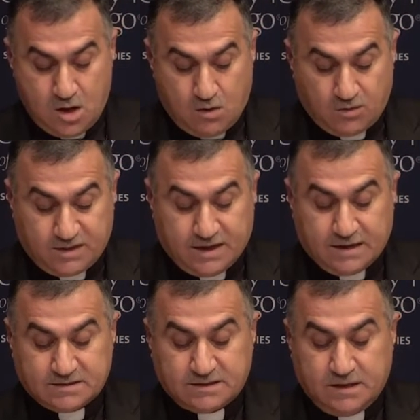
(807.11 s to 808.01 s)
with the
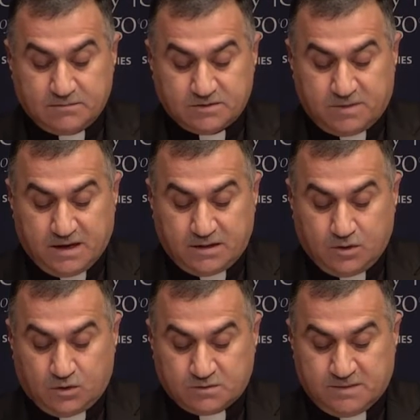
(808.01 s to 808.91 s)
attempt by the
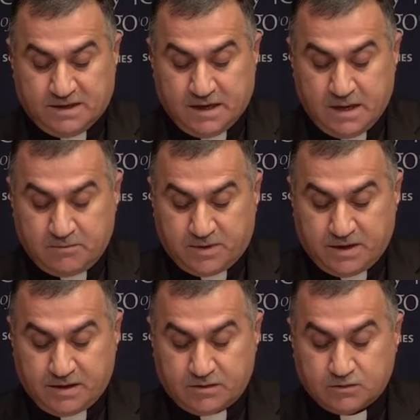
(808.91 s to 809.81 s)
Ottoman
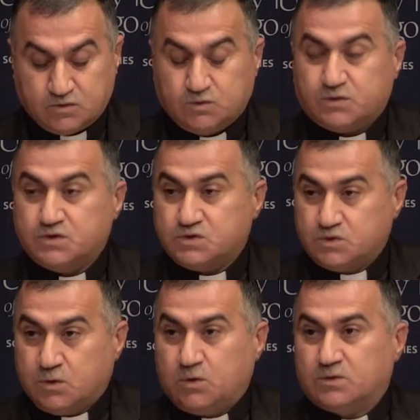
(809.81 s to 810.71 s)
Empire to
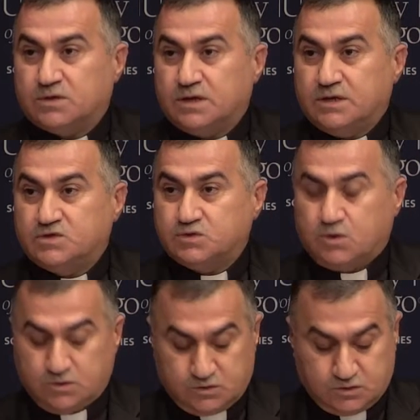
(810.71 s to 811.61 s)
restore its
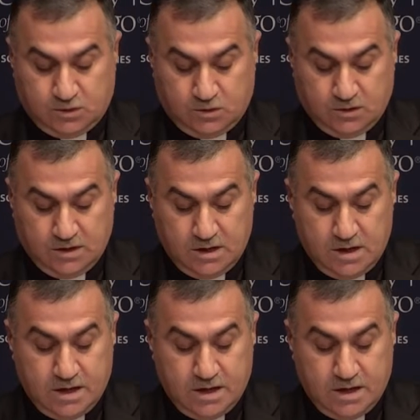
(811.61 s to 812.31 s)
control